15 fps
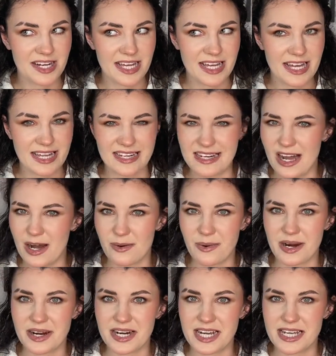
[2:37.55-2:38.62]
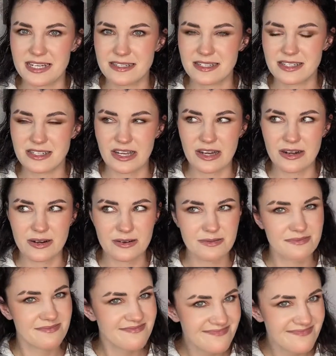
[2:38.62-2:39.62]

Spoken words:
it and not wearing it, so.